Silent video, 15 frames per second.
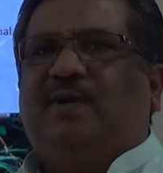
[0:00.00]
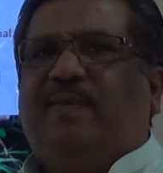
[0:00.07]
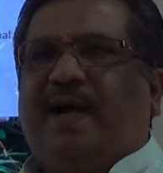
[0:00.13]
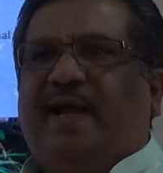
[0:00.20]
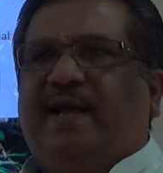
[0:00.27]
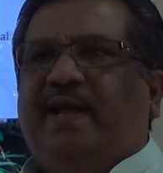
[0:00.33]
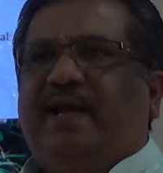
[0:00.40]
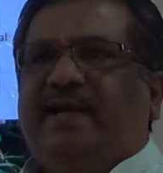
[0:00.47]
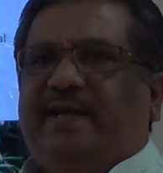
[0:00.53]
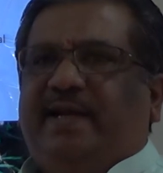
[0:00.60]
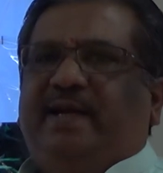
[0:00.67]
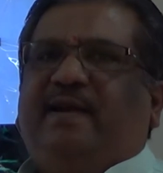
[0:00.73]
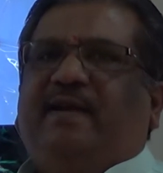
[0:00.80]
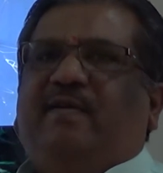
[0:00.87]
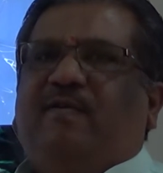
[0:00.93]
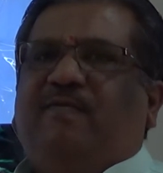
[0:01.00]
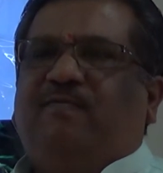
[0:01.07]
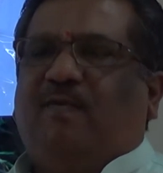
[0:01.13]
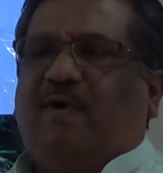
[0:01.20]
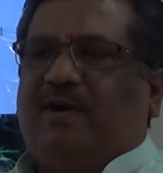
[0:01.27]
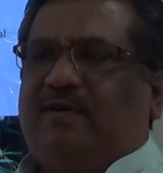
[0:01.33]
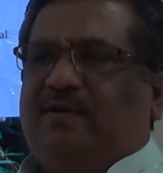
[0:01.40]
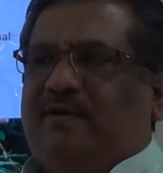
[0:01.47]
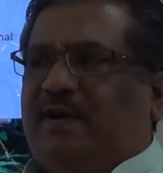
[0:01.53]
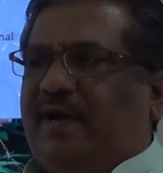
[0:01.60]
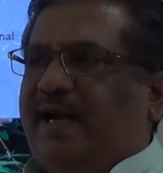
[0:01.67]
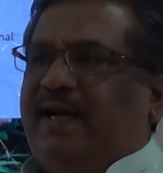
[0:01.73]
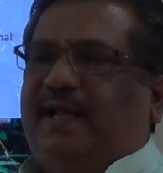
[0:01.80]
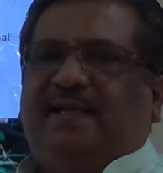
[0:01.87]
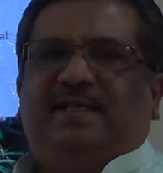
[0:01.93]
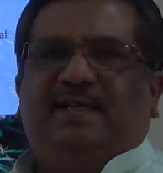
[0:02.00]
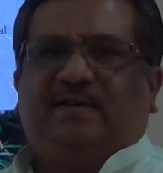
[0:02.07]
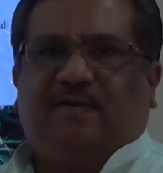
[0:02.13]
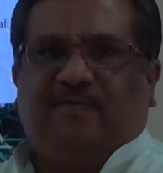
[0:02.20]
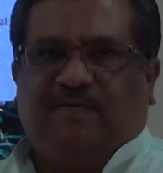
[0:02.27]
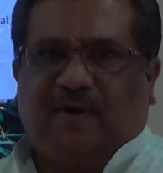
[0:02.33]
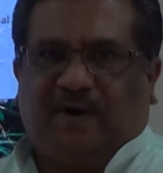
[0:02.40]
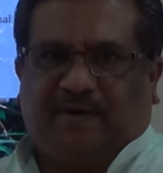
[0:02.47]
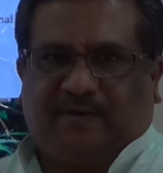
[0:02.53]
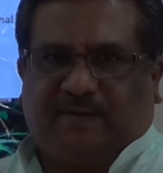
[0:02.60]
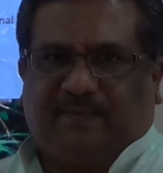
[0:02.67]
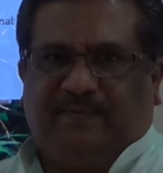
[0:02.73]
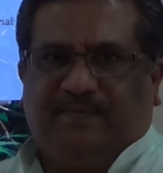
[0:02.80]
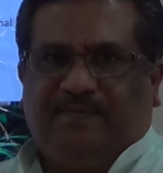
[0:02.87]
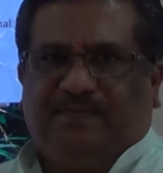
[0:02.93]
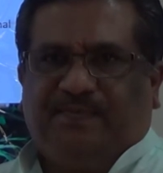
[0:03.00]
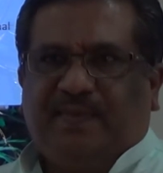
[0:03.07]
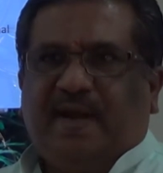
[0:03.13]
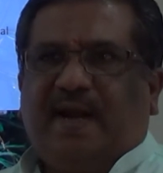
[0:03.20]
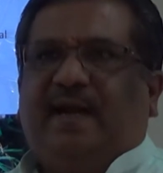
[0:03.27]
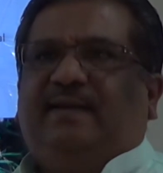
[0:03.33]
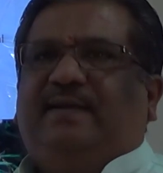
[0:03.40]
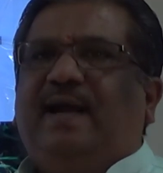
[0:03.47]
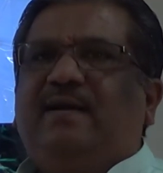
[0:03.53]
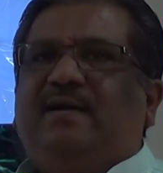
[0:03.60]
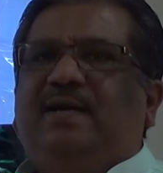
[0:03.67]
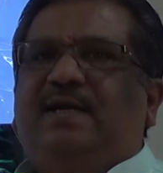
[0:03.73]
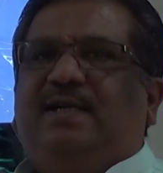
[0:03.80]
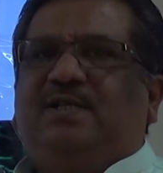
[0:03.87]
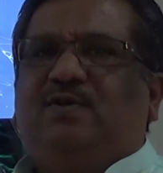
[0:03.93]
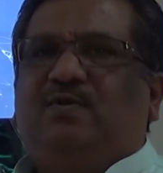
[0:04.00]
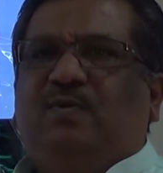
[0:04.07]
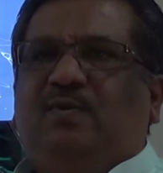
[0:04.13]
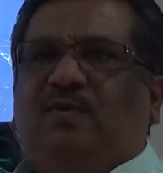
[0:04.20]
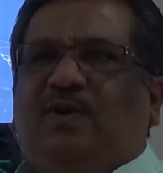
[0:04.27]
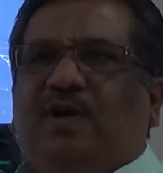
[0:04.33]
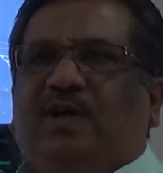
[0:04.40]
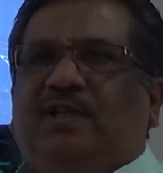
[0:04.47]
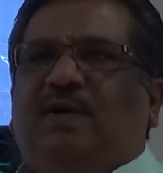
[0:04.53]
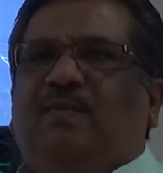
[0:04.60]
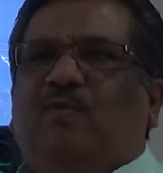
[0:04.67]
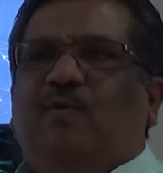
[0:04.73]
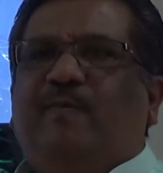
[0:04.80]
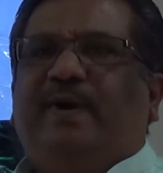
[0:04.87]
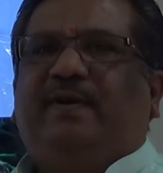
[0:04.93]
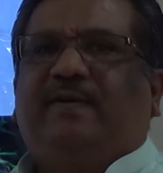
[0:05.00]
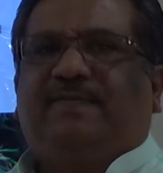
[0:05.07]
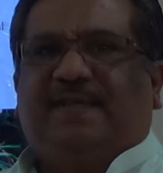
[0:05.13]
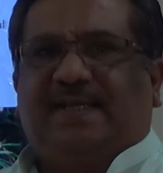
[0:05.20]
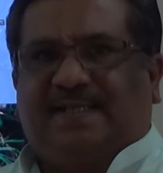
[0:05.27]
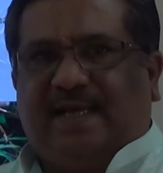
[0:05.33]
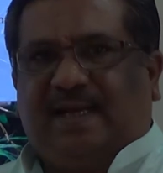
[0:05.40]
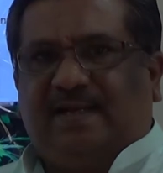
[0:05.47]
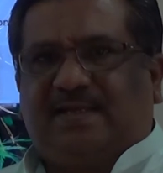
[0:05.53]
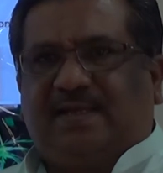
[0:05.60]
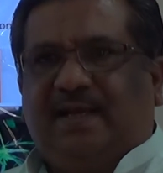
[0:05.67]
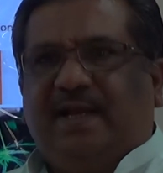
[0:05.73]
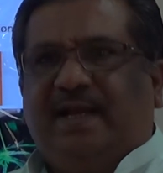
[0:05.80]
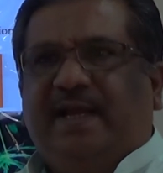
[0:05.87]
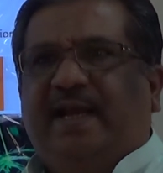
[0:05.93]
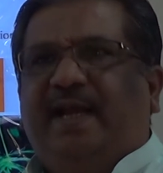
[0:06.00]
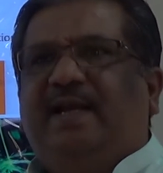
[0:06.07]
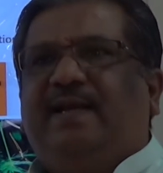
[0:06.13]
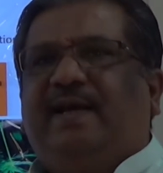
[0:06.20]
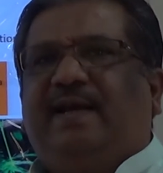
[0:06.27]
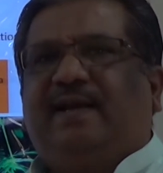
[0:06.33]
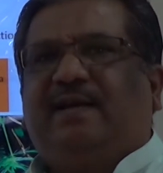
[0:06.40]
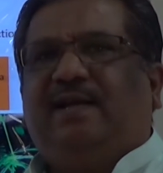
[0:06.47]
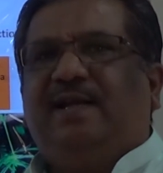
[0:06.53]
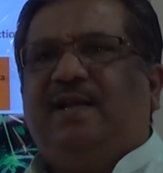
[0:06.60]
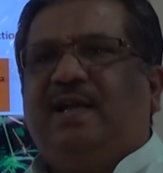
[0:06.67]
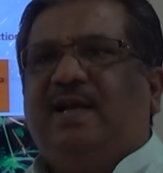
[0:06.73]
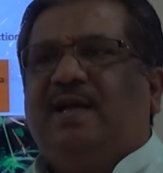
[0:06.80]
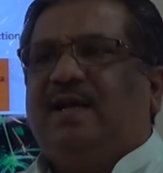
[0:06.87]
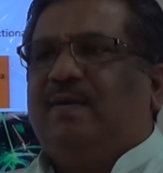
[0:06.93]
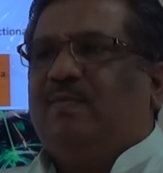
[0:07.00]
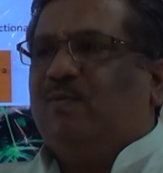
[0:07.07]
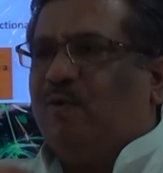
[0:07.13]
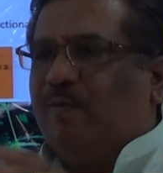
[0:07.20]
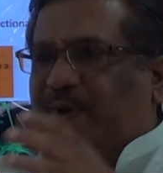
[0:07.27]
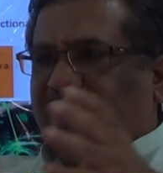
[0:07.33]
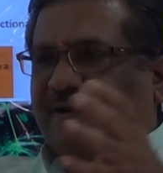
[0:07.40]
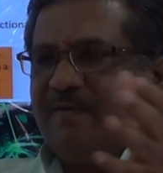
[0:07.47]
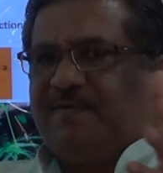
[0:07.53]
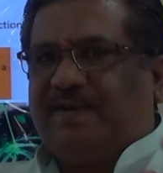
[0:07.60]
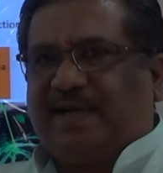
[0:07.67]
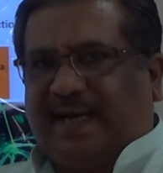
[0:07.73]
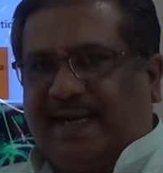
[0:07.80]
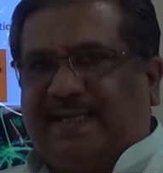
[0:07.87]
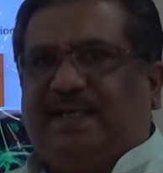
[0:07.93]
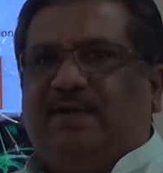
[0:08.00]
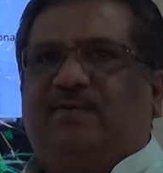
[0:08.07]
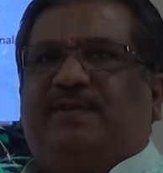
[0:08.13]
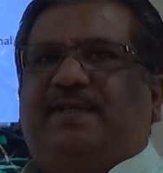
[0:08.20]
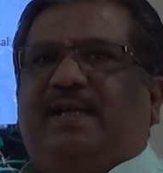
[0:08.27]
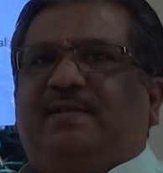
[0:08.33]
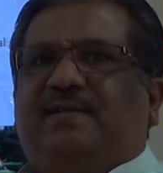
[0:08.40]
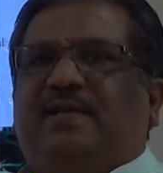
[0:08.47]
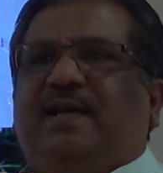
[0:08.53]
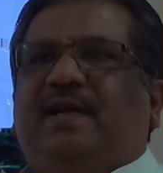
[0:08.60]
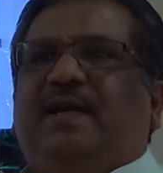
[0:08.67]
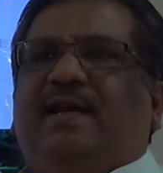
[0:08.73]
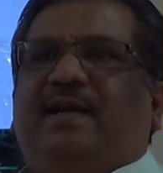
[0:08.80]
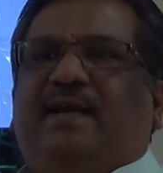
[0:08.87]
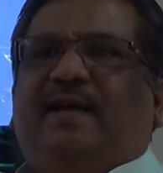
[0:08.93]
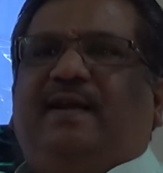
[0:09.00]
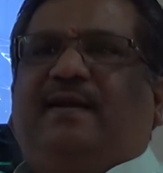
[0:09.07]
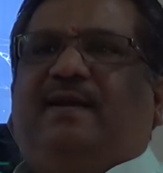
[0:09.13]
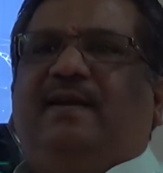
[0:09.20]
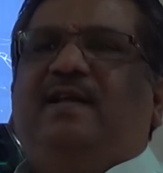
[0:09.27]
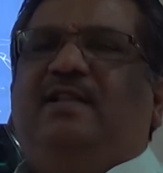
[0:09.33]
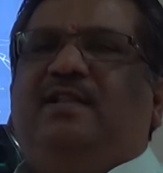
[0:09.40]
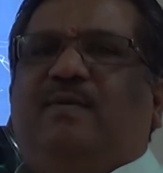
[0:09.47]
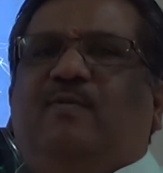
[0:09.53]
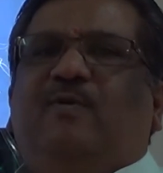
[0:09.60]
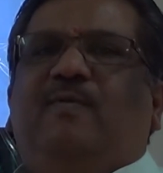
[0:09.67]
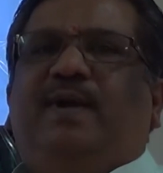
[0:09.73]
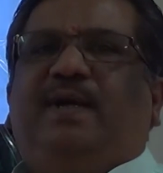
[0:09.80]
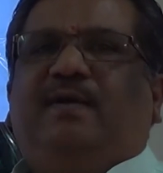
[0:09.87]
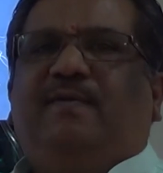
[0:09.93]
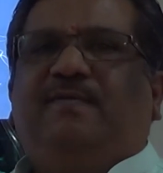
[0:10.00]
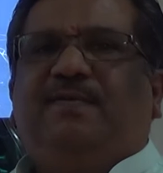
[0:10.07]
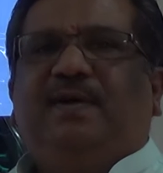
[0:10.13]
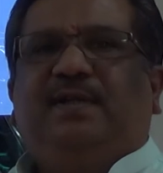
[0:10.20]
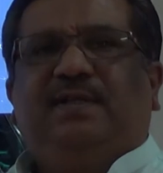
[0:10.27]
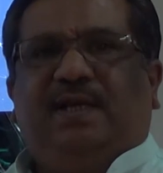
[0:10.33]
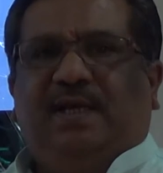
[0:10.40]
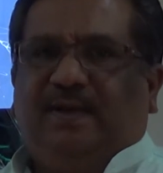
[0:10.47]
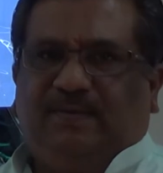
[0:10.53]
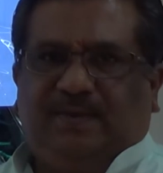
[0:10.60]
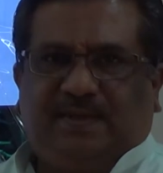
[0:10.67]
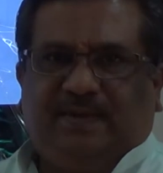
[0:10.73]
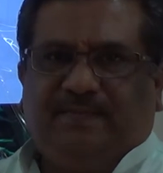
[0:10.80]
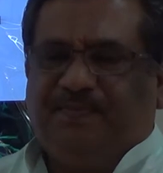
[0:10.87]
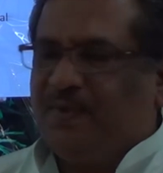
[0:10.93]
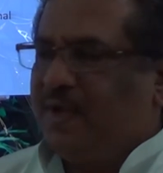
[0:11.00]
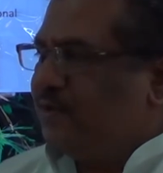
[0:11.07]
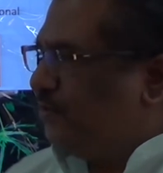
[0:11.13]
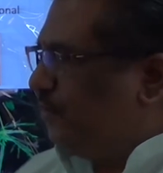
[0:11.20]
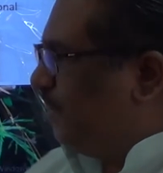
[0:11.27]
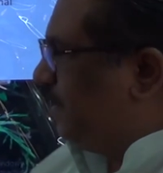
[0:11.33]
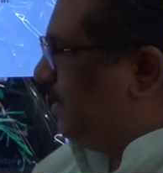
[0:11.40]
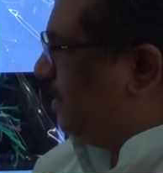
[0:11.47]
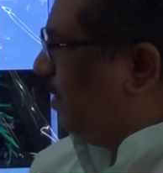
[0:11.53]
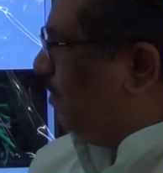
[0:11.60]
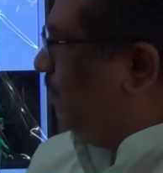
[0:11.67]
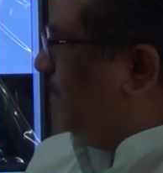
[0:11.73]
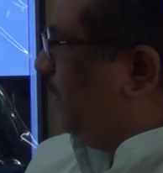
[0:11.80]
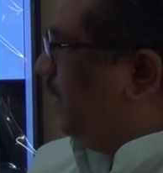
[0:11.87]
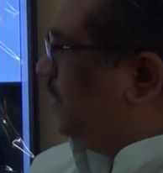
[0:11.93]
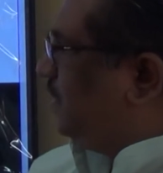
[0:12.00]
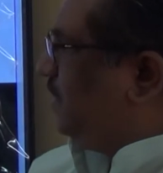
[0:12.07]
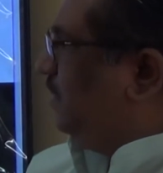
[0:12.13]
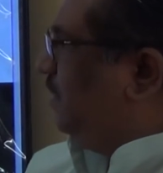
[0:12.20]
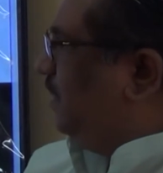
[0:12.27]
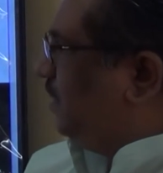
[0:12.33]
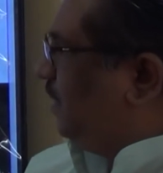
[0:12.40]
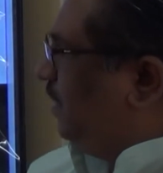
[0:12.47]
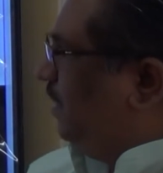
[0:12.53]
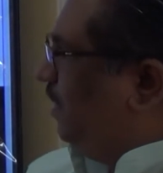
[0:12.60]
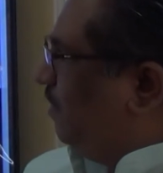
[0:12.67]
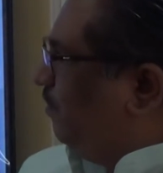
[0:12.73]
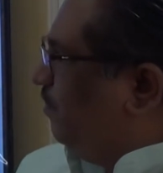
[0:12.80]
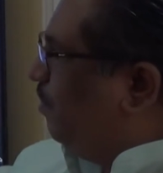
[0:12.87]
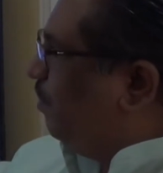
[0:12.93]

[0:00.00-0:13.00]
by entry of water and exit of water, and that leads to the movement of the cells, indirectly movement of collective cells, indirectly the movement of the leaves. So this is how it is written here. Few